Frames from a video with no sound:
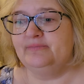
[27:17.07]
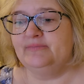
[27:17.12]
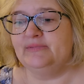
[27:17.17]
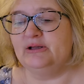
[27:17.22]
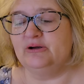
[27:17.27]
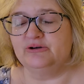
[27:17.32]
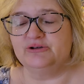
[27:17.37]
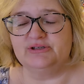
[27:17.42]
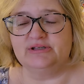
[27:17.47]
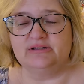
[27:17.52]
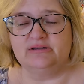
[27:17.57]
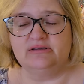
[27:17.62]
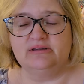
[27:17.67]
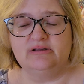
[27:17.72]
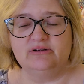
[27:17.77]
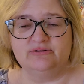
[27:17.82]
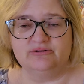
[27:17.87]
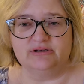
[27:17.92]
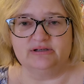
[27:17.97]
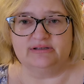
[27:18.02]
there's a,
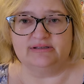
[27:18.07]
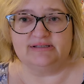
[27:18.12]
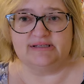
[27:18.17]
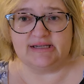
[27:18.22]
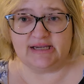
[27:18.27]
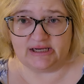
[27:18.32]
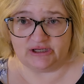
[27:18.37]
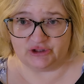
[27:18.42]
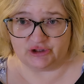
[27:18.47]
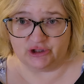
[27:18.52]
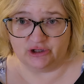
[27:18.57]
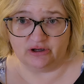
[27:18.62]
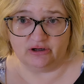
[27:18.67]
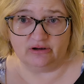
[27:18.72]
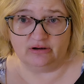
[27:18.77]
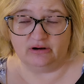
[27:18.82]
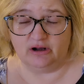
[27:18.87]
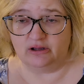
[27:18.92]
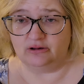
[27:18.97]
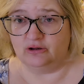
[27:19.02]
there's a
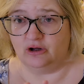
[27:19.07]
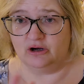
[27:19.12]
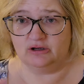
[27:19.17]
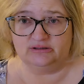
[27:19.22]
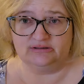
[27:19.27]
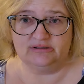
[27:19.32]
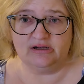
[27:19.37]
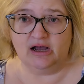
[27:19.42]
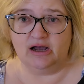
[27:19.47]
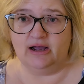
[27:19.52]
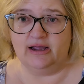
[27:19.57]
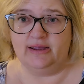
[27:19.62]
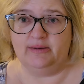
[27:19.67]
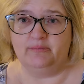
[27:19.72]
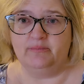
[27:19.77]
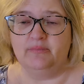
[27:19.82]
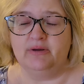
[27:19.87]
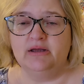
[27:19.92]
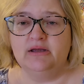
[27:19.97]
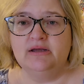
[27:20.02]
teacher, a long
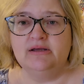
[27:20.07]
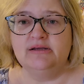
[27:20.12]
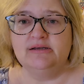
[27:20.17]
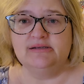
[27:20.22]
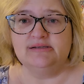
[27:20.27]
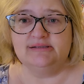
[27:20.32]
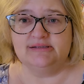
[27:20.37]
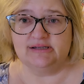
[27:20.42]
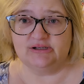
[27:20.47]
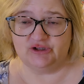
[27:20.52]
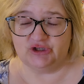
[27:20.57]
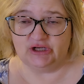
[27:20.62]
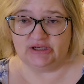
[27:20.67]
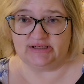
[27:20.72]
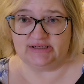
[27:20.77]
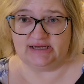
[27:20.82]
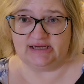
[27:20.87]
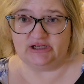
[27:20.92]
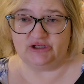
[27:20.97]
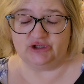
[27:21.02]
time stitching
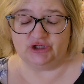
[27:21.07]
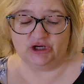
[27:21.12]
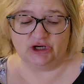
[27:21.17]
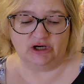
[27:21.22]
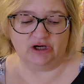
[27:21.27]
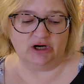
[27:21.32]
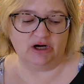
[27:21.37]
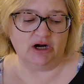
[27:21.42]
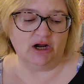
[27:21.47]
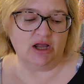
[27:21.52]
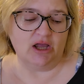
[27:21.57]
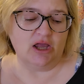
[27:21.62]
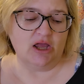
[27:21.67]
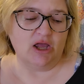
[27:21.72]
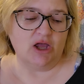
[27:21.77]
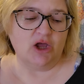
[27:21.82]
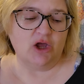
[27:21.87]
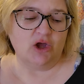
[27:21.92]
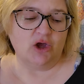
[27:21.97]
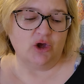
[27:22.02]
teacher
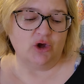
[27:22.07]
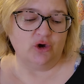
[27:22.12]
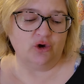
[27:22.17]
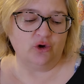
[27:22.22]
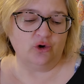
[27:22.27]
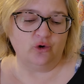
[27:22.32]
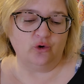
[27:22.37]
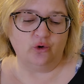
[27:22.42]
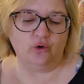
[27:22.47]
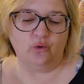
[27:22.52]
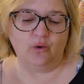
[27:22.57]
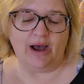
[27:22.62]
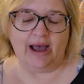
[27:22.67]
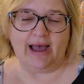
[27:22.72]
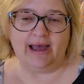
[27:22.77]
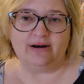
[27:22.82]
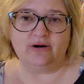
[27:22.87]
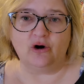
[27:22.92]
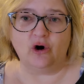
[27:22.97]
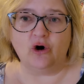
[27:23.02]
who
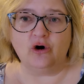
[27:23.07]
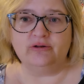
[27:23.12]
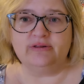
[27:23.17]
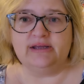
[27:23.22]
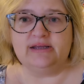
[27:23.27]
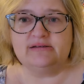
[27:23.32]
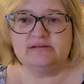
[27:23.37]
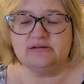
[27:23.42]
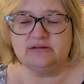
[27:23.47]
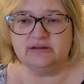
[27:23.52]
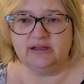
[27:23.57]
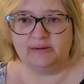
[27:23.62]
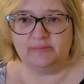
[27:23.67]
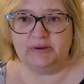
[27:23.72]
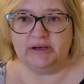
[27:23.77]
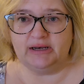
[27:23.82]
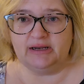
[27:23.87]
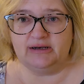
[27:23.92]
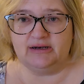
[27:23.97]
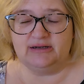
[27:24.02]
had all these
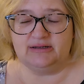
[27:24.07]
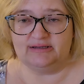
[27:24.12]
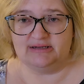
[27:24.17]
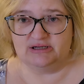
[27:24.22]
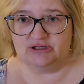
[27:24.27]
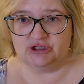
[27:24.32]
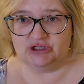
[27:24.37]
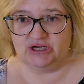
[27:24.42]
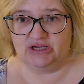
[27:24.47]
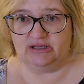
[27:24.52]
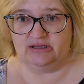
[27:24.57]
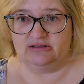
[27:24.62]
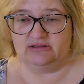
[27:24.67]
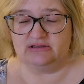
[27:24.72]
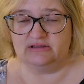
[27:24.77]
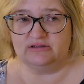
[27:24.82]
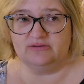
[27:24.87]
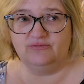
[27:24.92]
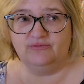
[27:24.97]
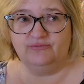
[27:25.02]
limited
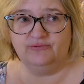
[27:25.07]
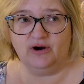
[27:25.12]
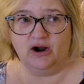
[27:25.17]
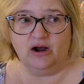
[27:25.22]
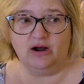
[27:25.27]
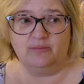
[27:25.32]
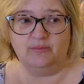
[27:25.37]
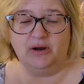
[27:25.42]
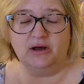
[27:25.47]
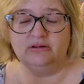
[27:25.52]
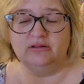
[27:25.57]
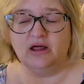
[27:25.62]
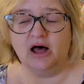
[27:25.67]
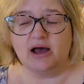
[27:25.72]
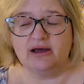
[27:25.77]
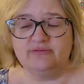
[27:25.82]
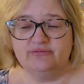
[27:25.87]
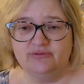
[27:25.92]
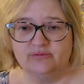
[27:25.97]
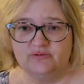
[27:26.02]
editions from a
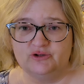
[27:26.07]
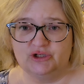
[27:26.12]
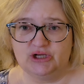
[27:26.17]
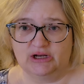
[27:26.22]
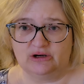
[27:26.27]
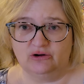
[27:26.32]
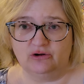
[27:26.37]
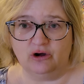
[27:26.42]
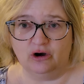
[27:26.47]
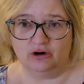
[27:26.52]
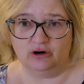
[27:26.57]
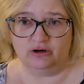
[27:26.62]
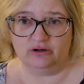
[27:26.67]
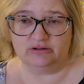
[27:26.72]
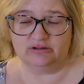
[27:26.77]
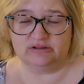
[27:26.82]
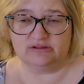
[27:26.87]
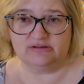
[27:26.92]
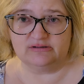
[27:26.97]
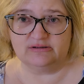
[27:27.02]
lot from Gentle
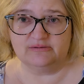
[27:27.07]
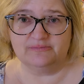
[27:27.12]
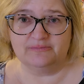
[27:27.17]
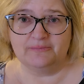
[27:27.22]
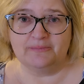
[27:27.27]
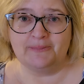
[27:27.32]
Arts,